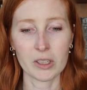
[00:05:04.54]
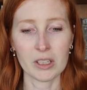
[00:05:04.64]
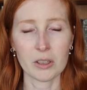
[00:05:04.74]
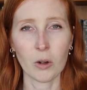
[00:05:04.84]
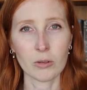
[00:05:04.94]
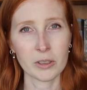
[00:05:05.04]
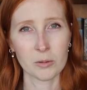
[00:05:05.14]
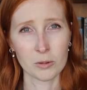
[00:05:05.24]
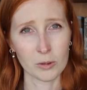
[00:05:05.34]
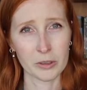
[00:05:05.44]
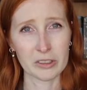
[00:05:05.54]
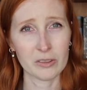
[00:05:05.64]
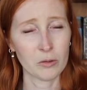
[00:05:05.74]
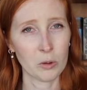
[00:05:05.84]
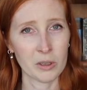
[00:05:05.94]
The only rules
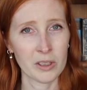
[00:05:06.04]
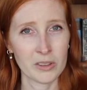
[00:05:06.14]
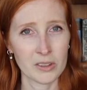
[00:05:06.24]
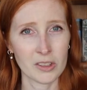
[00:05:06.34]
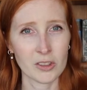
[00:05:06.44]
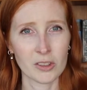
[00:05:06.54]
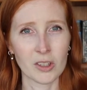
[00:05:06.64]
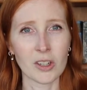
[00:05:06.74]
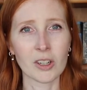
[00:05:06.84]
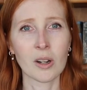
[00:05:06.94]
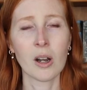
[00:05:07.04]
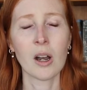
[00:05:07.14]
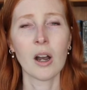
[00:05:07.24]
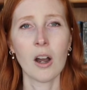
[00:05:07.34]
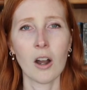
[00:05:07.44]
for this stitch along
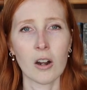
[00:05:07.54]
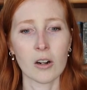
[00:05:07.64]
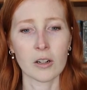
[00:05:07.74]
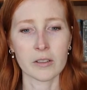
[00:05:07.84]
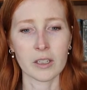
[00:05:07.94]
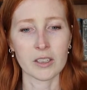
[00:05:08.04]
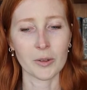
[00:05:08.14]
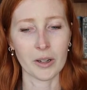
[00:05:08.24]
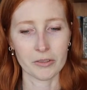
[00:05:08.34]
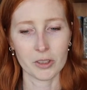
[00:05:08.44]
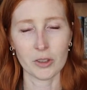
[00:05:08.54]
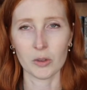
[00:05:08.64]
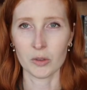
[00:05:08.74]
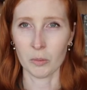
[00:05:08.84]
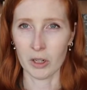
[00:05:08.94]
are that you have to
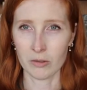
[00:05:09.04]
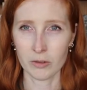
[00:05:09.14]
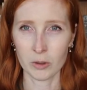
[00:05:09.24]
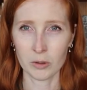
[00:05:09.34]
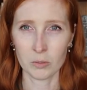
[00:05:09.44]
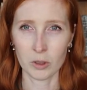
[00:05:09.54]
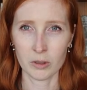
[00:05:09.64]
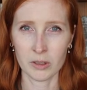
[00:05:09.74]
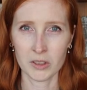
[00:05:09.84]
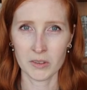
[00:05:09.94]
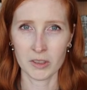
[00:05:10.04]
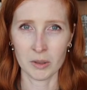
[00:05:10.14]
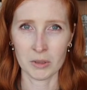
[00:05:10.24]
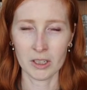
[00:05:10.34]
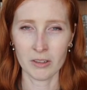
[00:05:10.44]
use Modern Folk Embroidery's
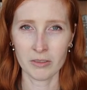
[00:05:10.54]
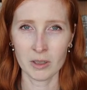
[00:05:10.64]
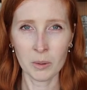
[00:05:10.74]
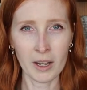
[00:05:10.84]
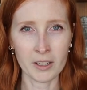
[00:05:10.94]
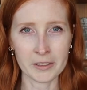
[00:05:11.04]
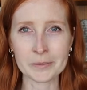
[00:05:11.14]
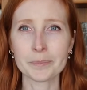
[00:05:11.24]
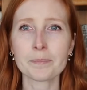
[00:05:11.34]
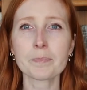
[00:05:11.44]
Forget-Me-Not for the pattern,